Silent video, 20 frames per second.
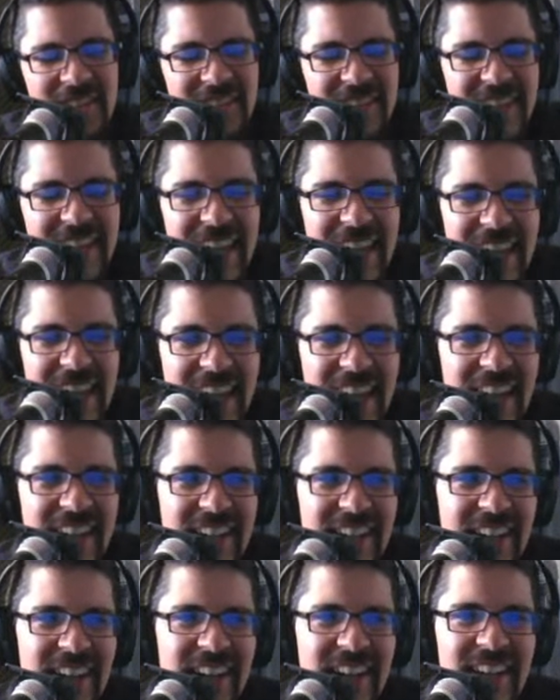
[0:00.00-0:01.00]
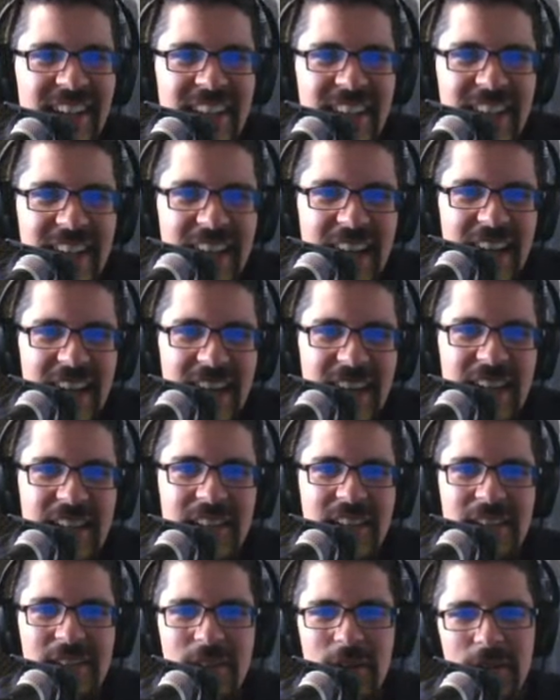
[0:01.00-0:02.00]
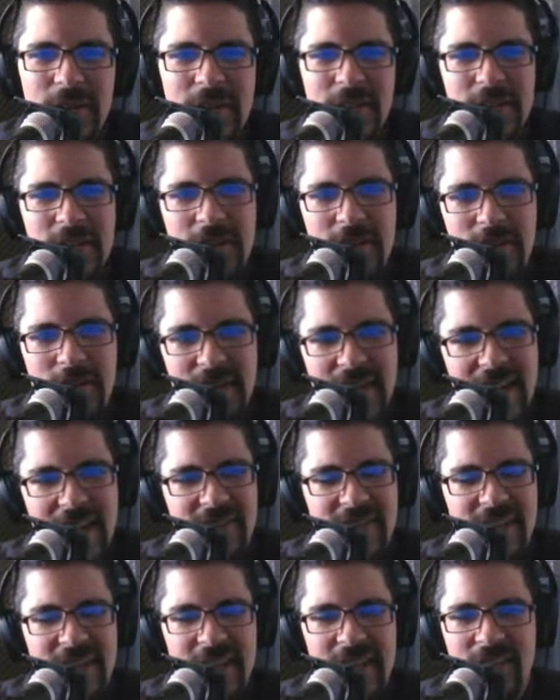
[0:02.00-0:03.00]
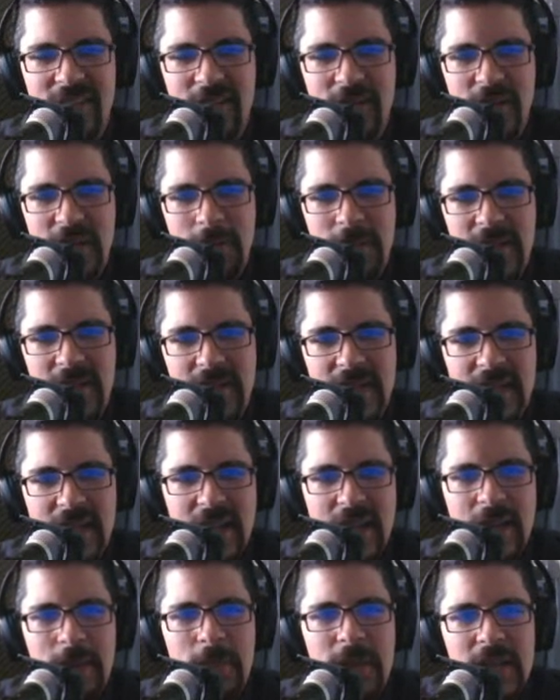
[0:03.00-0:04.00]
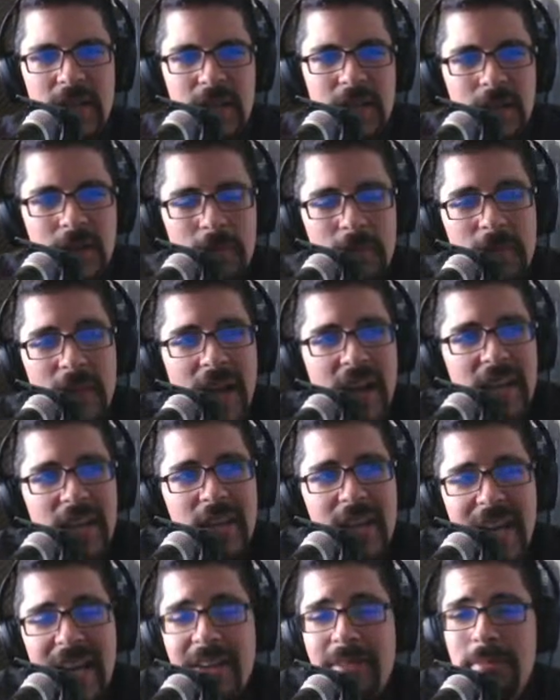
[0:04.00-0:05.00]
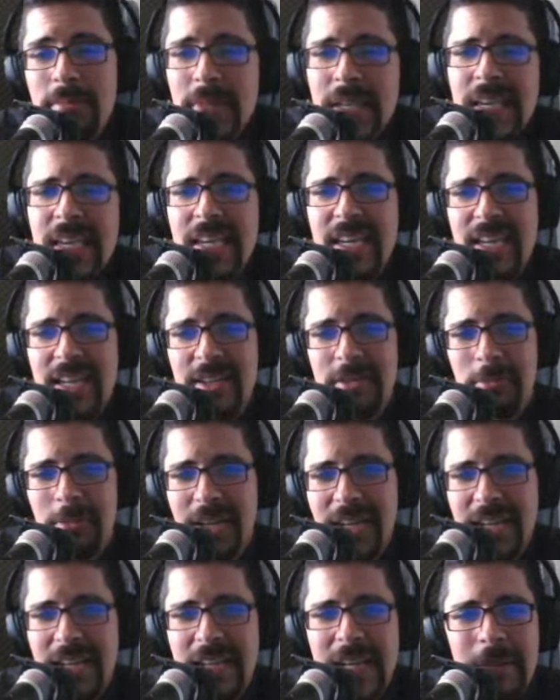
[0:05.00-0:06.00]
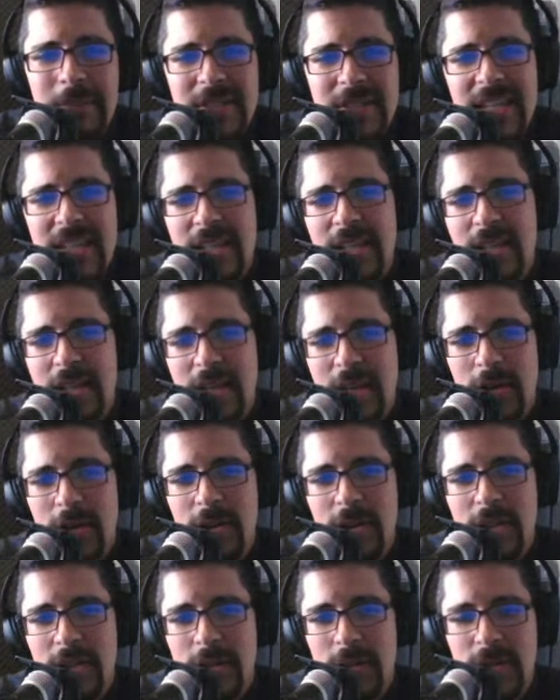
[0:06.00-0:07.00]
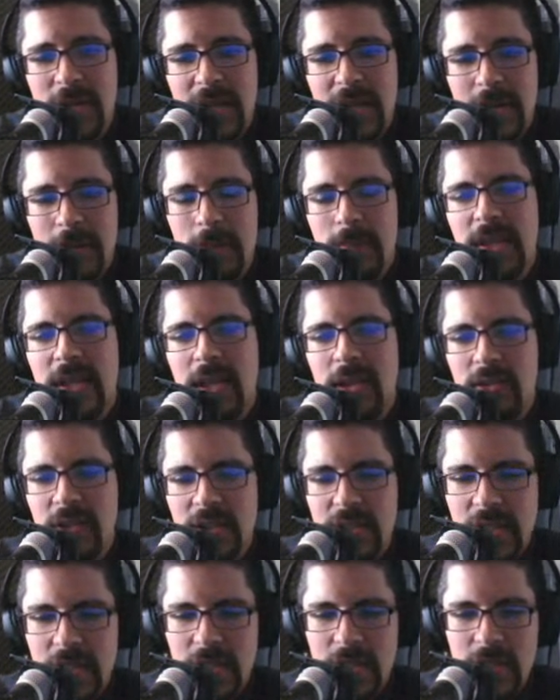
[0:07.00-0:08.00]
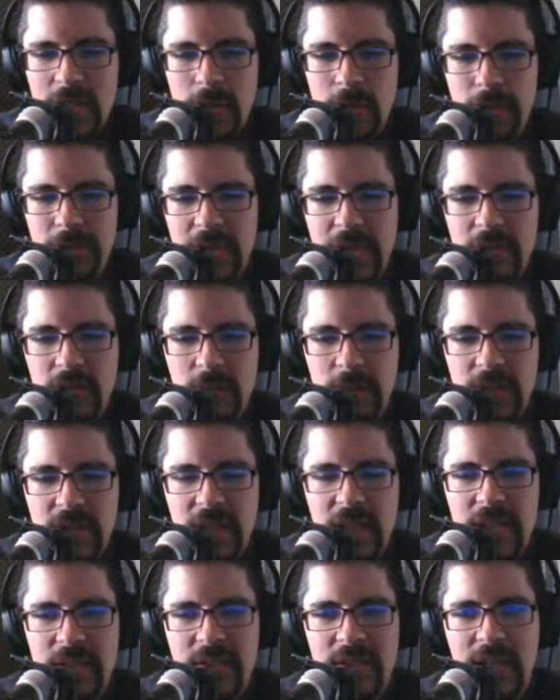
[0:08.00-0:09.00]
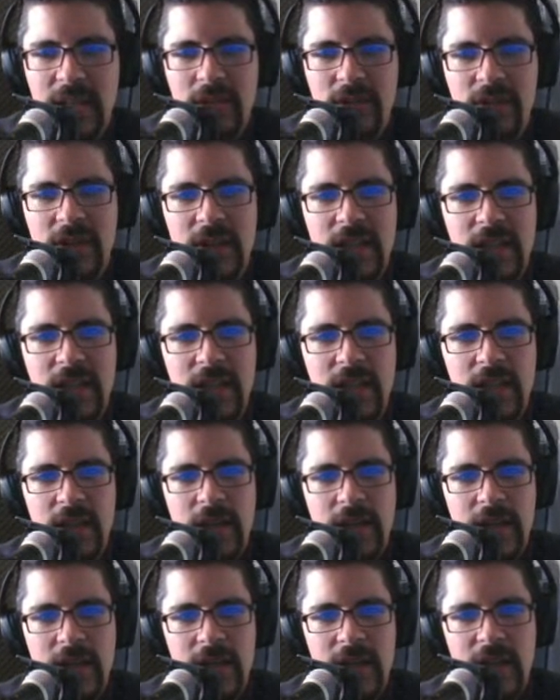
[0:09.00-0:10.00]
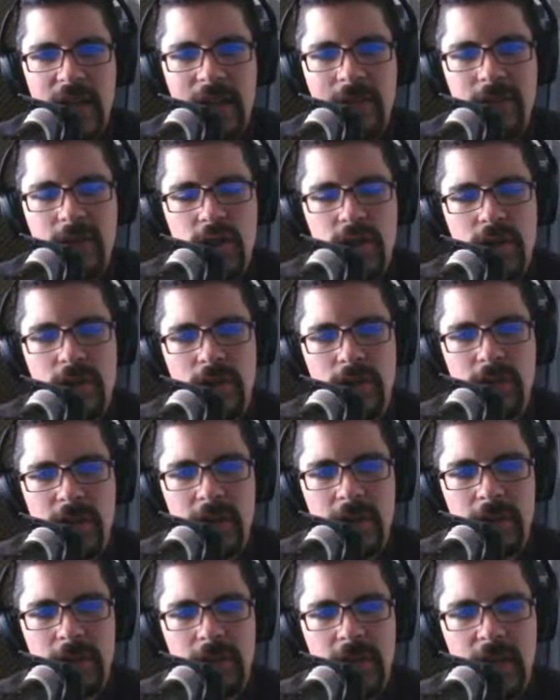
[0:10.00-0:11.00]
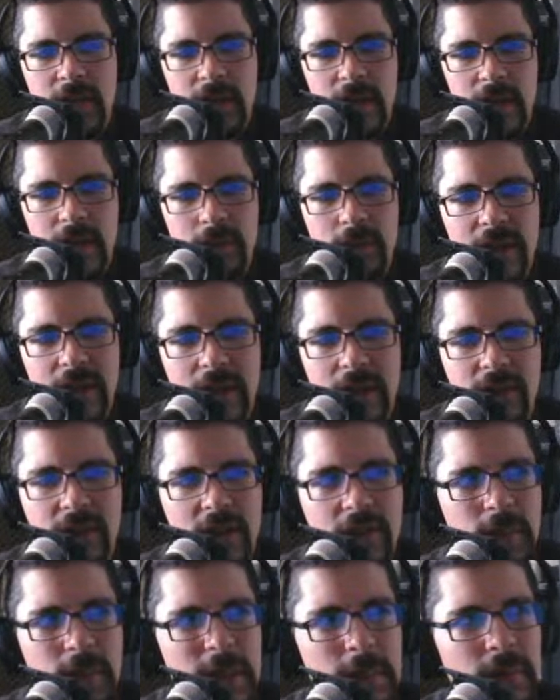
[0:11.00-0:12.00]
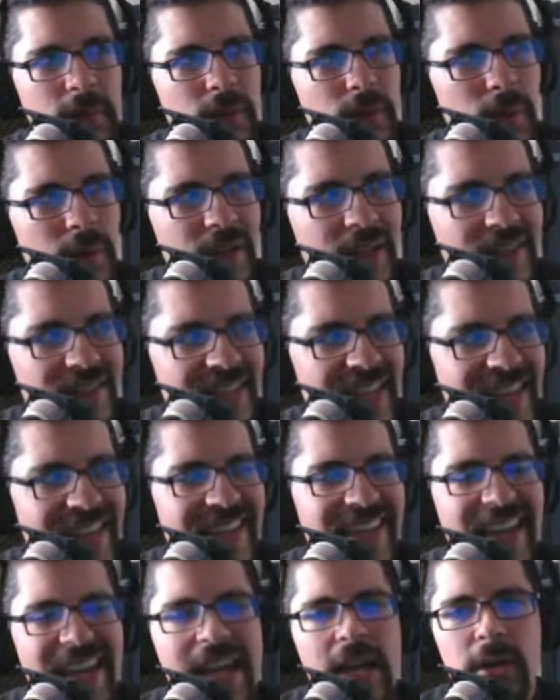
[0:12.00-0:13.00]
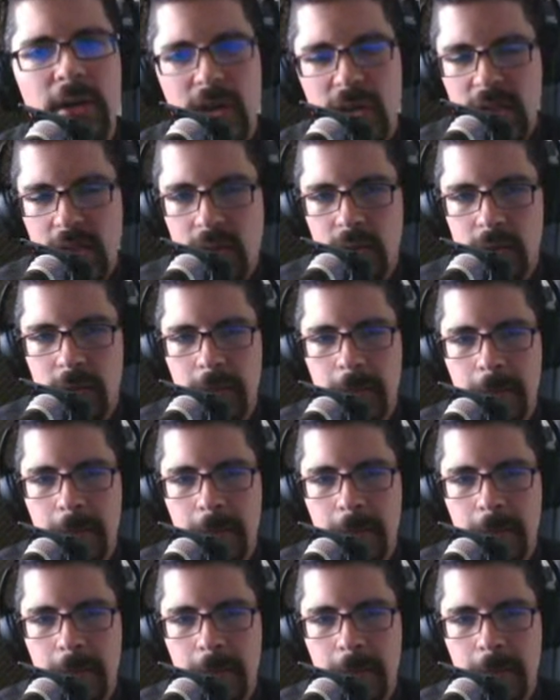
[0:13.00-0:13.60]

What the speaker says: hey Hannah, yeah, I know you don't have kids, right? But you have me, right? And I'm taking care of you, yeah. Because I think in the Old Testament context, you thought of children in a lot of ways as people who are going to take care of you,